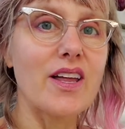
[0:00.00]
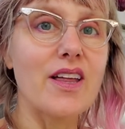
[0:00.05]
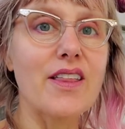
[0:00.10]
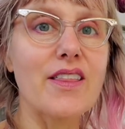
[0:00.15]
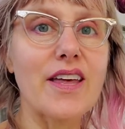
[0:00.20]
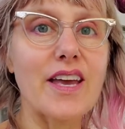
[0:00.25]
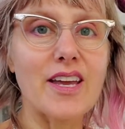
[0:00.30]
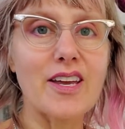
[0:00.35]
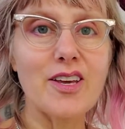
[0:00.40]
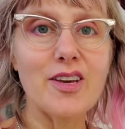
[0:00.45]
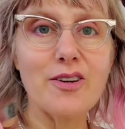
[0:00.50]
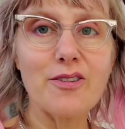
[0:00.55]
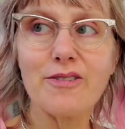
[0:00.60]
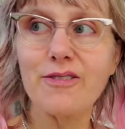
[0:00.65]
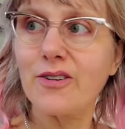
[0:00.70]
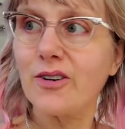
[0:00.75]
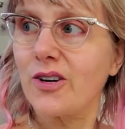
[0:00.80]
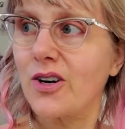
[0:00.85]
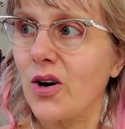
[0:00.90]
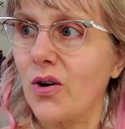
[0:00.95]
thank you
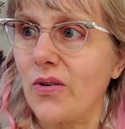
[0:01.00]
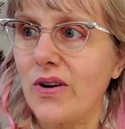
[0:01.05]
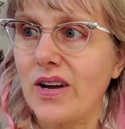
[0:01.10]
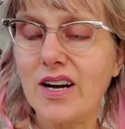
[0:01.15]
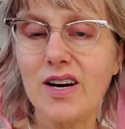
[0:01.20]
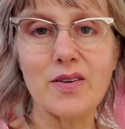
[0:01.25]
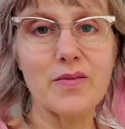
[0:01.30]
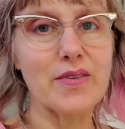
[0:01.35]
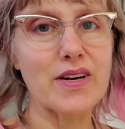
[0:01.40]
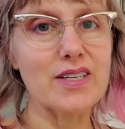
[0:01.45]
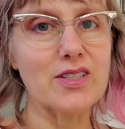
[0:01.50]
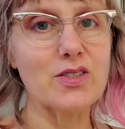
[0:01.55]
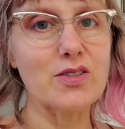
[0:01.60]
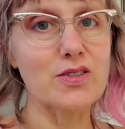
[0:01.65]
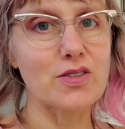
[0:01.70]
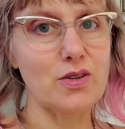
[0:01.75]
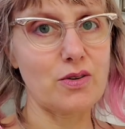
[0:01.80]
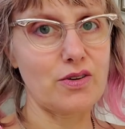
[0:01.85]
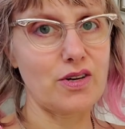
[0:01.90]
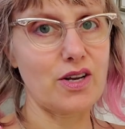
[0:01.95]
for going on my
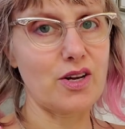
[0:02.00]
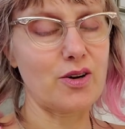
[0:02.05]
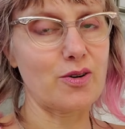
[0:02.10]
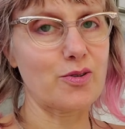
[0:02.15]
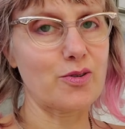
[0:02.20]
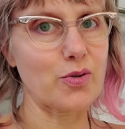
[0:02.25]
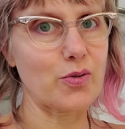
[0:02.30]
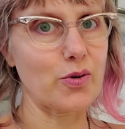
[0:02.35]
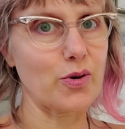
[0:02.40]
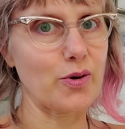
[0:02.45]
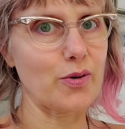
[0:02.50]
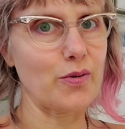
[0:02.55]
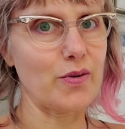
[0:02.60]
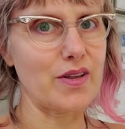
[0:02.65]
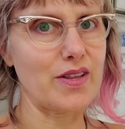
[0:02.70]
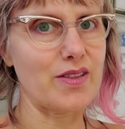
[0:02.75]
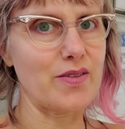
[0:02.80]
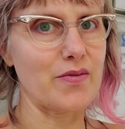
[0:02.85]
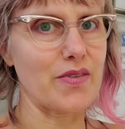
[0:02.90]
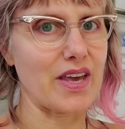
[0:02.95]
studio tour
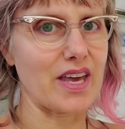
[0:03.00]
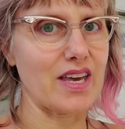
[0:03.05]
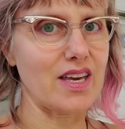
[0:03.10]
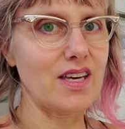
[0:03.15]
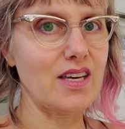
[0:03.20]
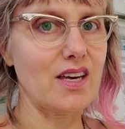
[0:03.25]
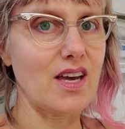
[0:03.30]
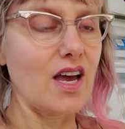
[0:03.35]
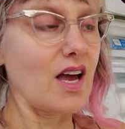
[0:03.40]
with me.